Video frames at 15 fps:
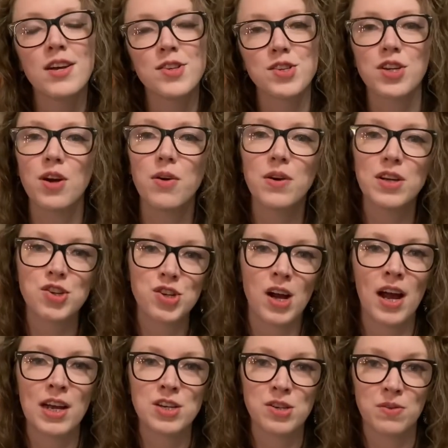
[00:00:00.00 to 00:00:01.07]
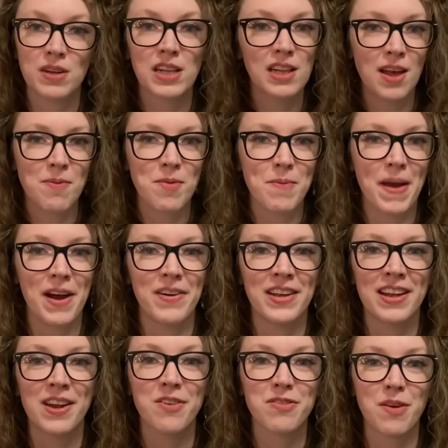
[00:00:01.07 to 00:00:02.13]
to go and try to reclaim the
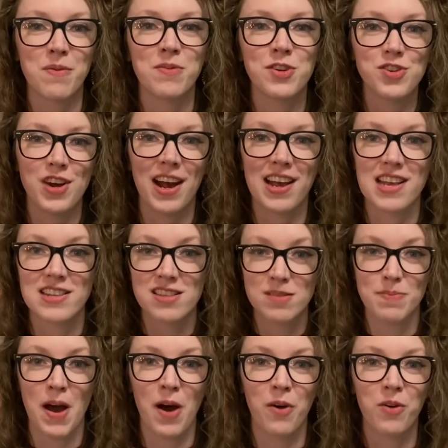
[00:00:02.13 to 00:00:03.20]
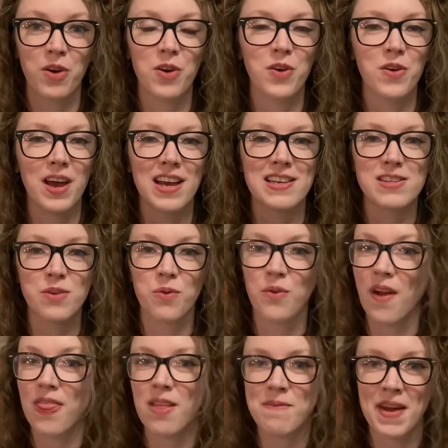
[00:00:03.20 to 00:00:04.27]
mountain from the dragon Smaug, who has
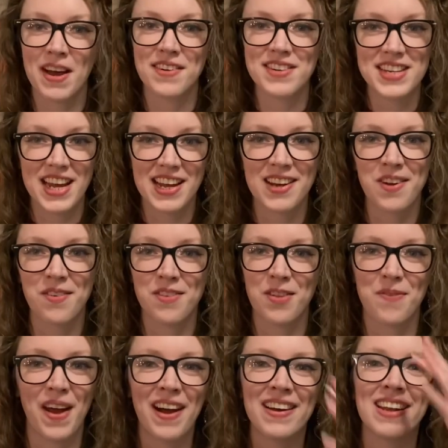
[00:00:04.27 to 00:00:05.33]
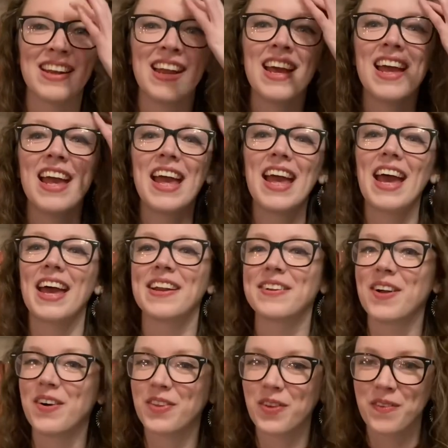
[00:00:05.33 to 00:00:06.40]
run them out, taken over the mountain, and
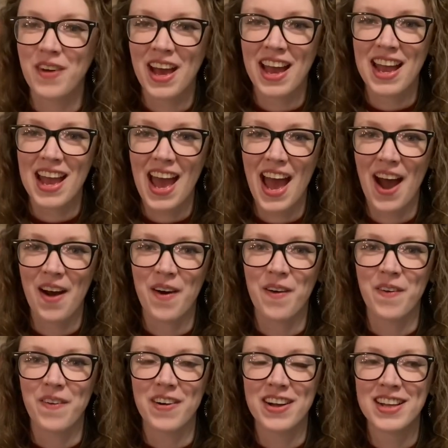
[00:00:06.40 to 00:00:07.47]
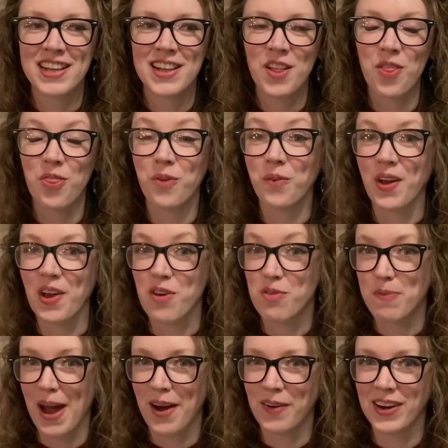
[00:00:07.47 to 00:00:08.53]
along the way how the Ring of
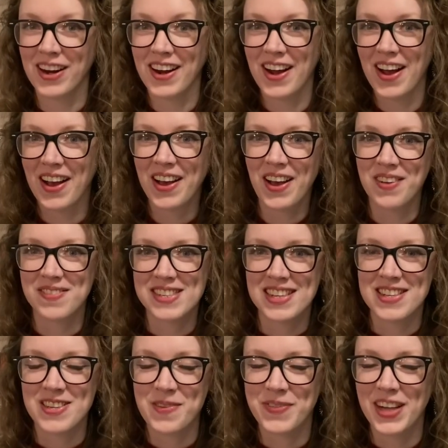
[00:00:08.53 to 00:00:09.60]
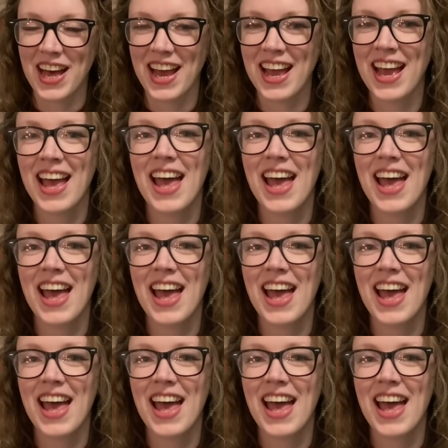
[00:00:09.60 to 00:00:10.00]
Power comes into play.